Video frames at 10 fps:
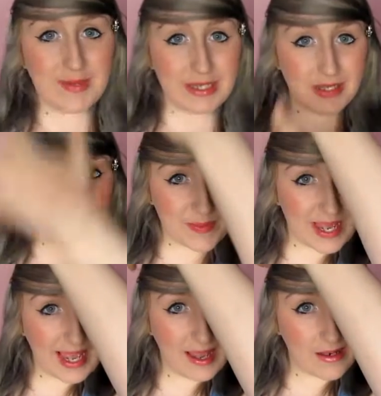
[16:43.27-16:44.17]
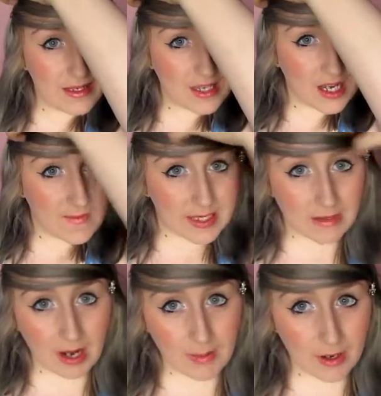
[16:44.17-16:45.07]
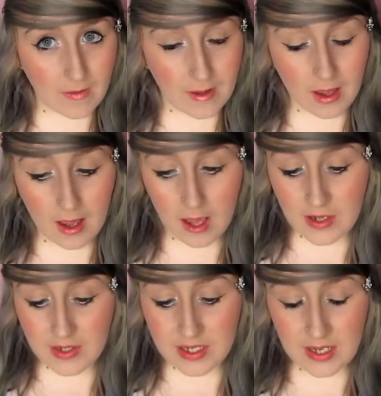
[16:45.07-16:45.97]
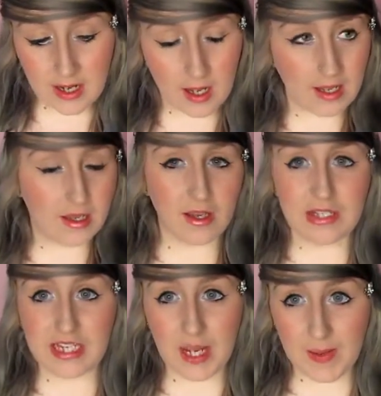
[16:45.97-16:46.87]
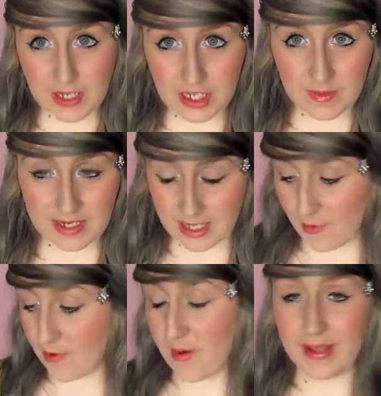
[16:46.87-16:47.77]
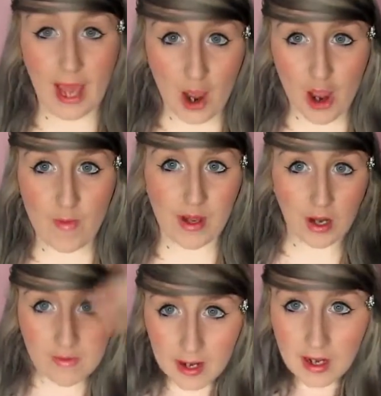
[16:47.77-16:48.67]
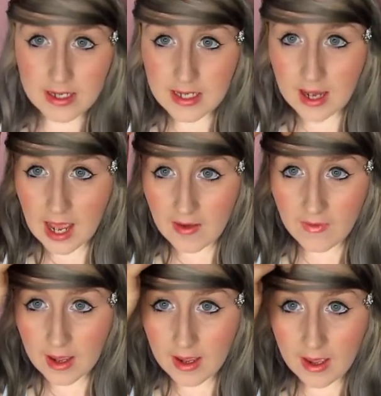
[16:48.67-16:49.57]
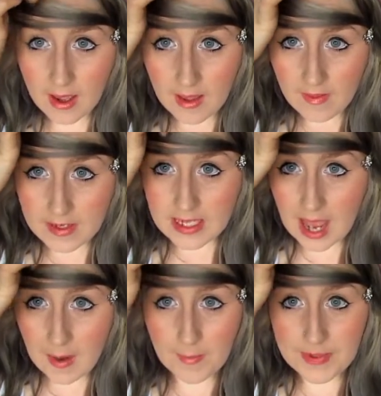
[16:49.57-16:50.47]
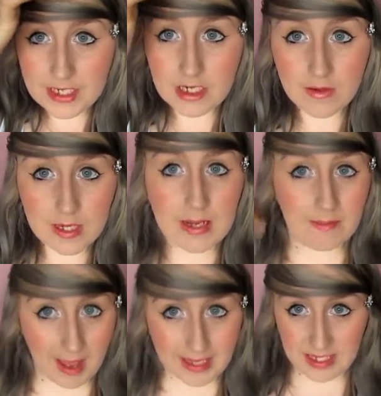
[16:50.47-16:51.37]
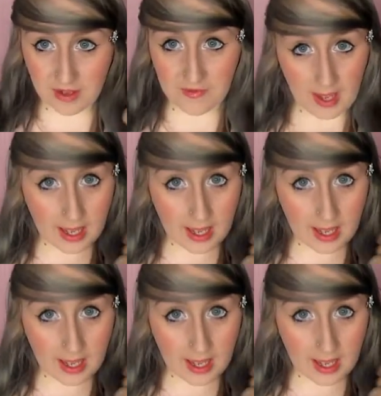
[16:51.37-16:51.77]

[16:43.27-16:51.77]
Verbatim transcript: Because it was my hair just kind of scraped over, I used to then like go to take pictures of myself, or I'd get home and I'd realise I'd have like this absolutely massive